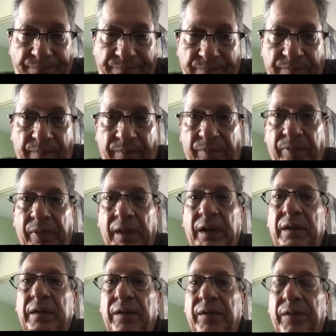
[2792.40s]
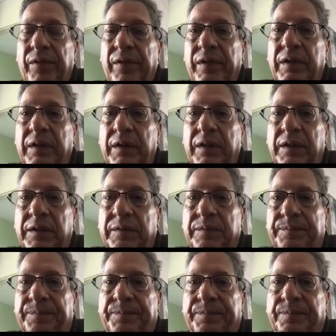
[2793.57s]
And I try to
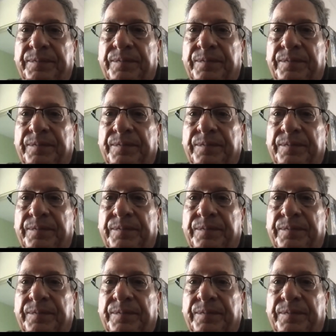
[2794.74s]
show